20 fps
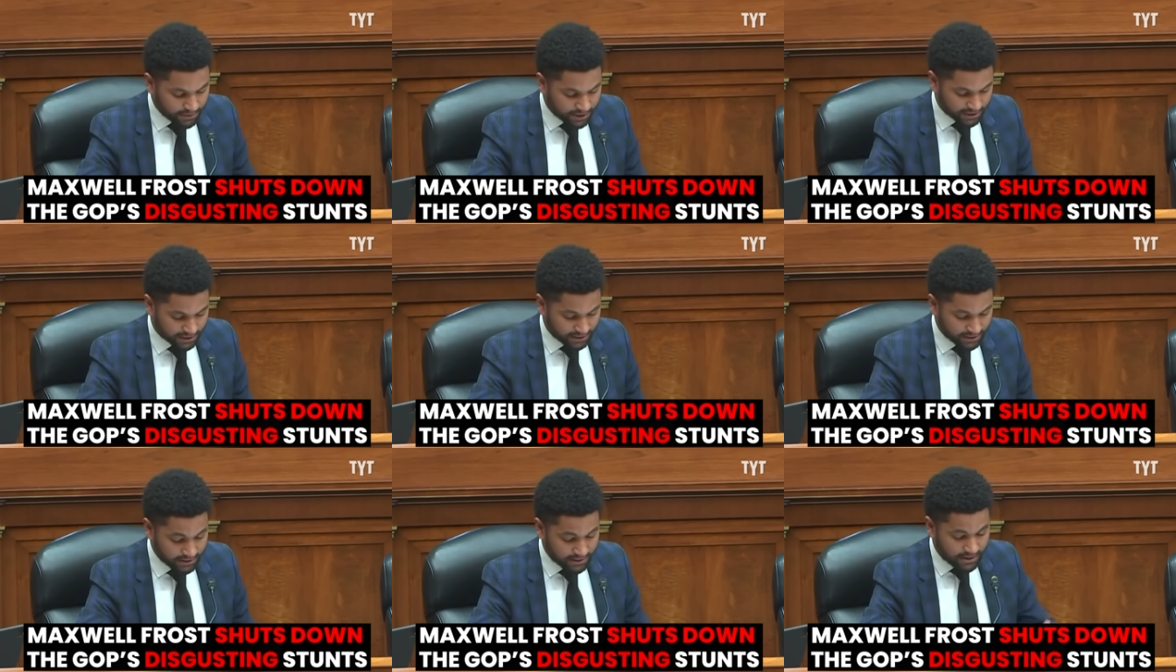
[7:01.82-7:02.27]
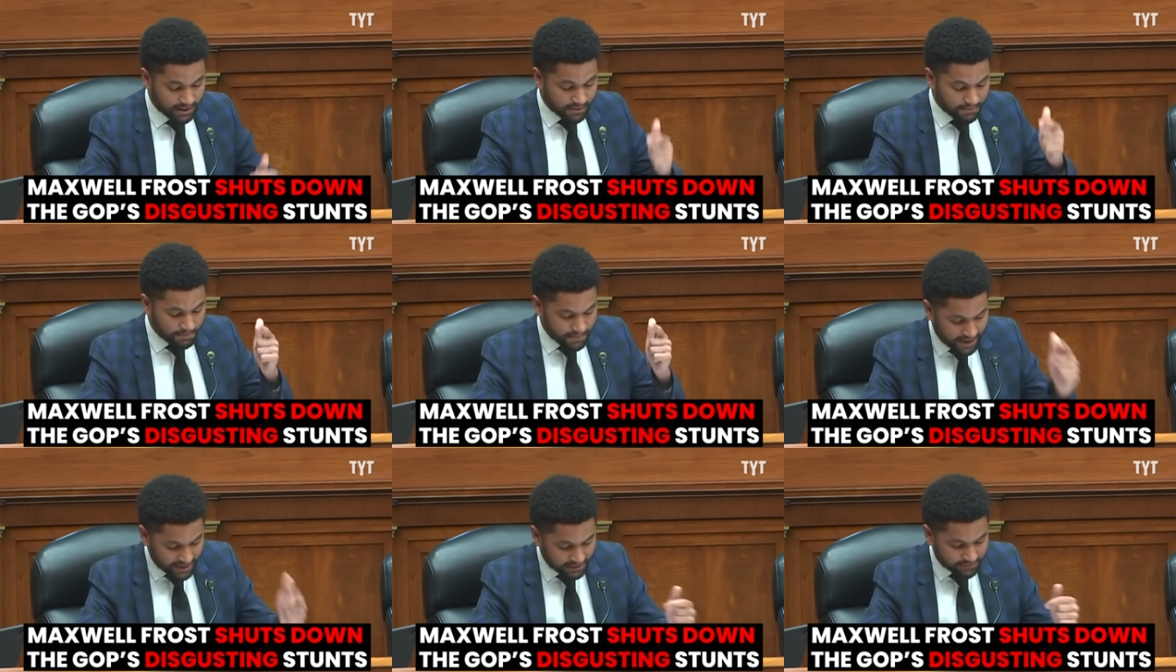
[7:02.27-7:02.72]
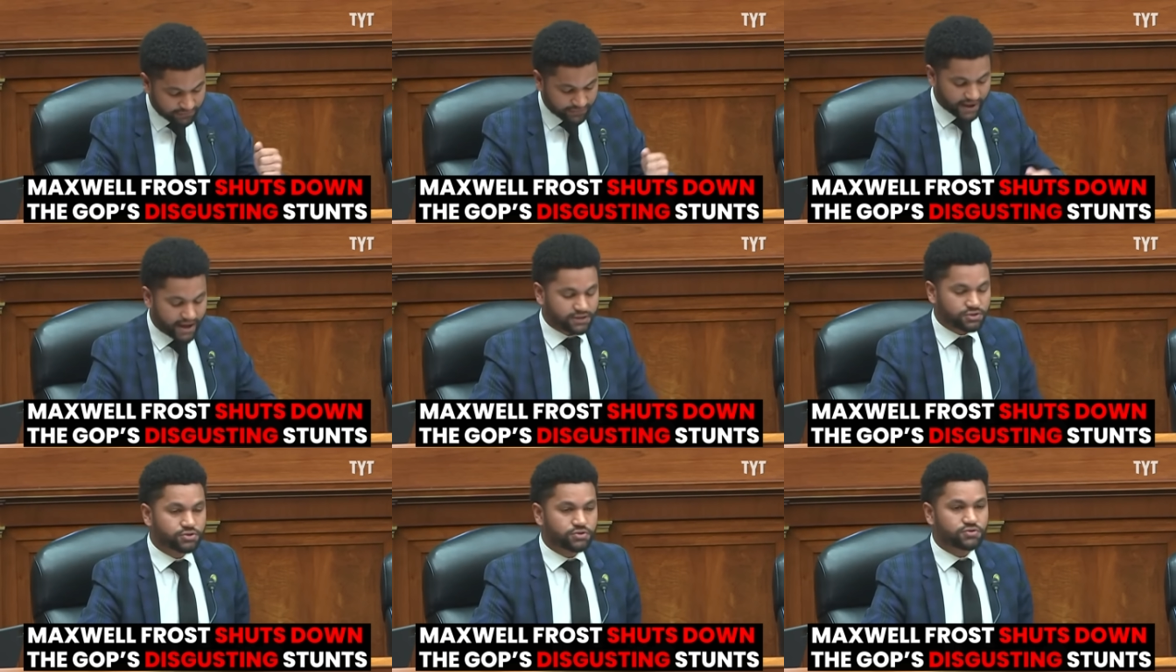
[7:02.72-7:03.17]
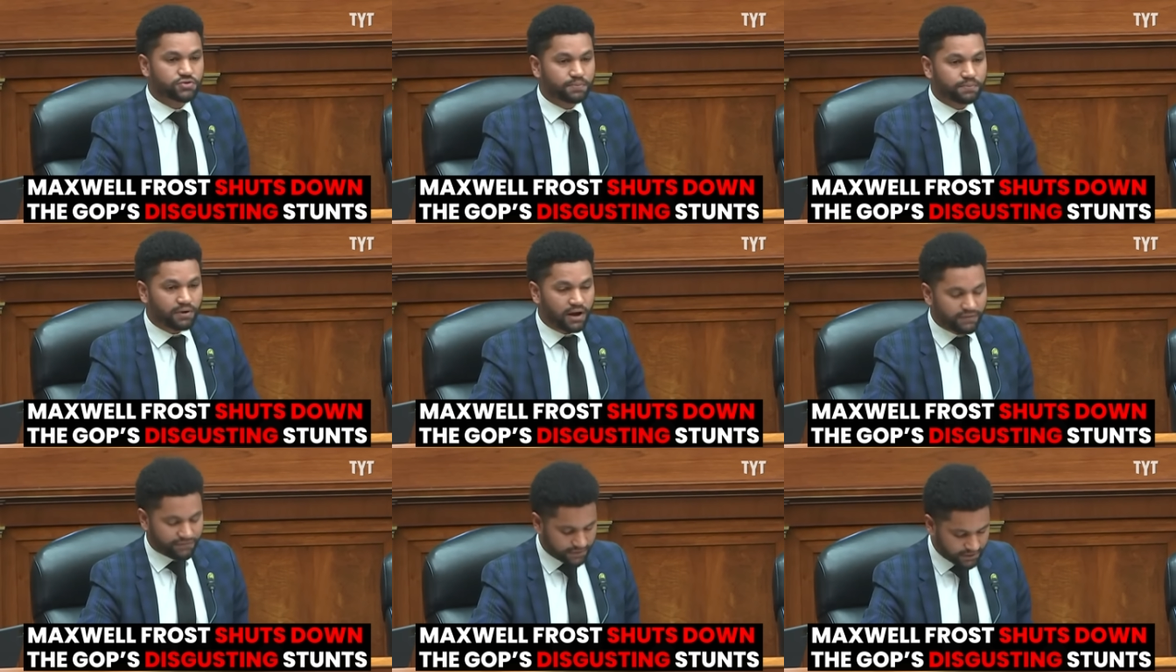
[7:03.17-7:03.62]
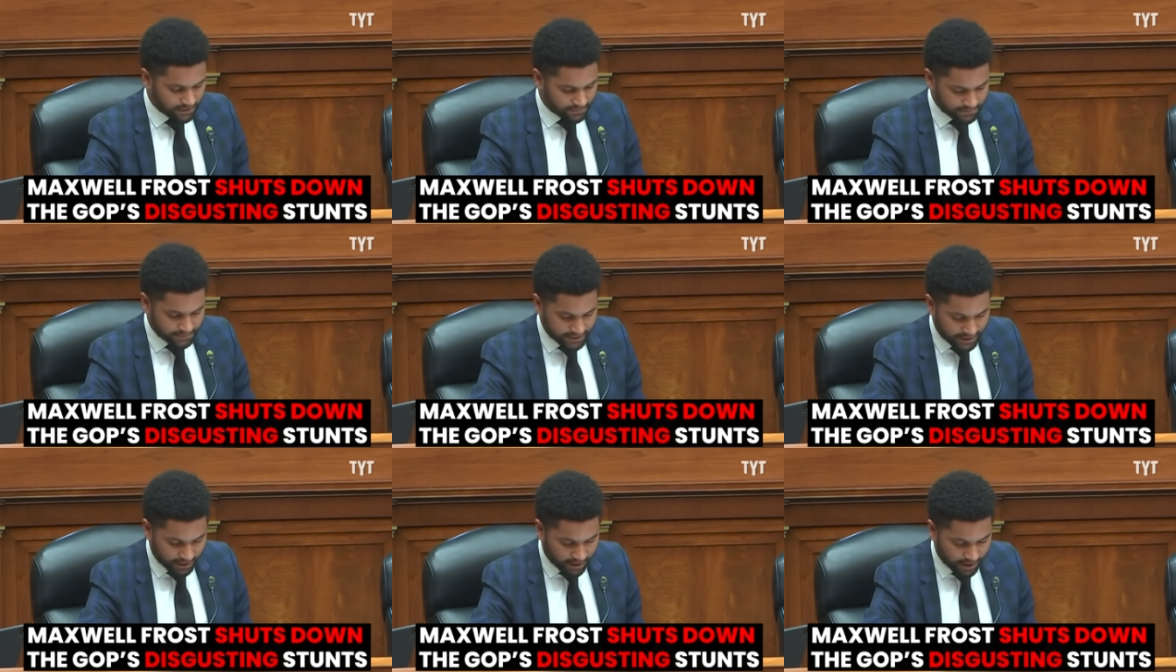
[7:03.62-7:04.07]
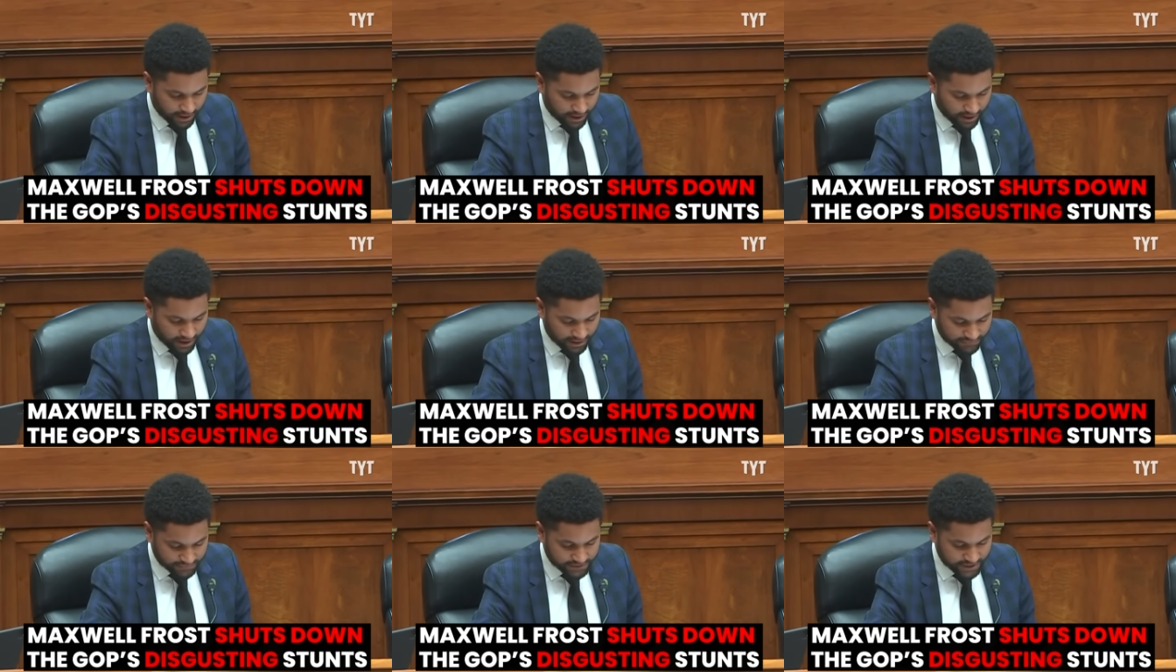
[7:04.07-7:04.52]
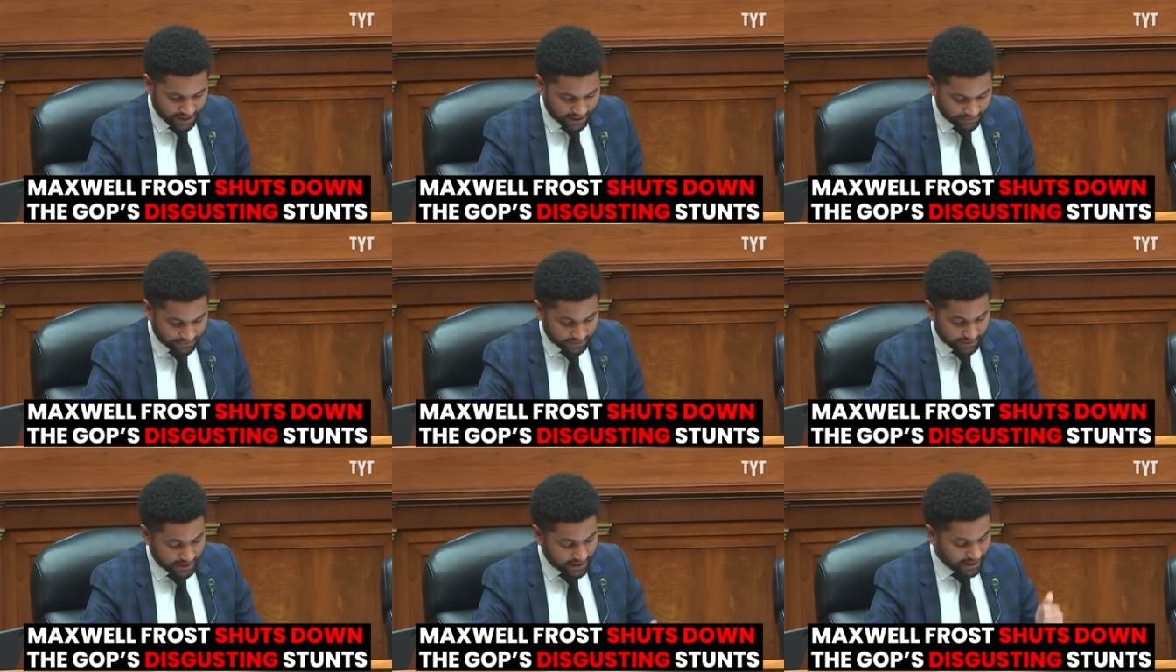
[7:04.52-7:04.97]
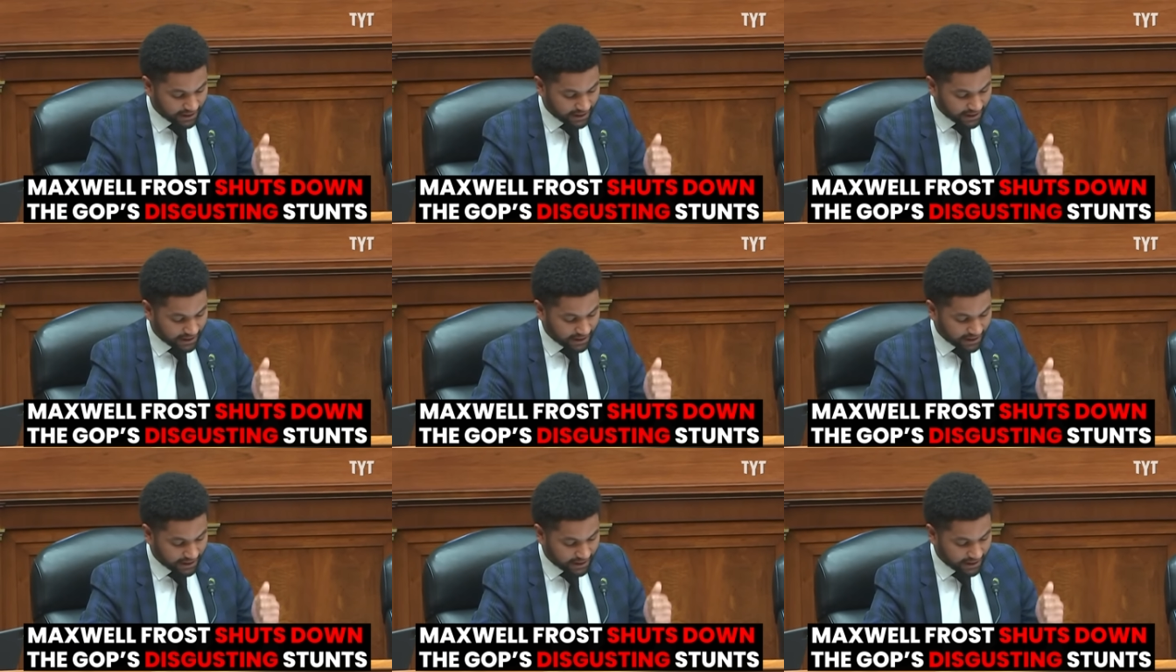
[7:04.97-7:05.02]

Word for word: money, manufacturers who profit up de uh, off death,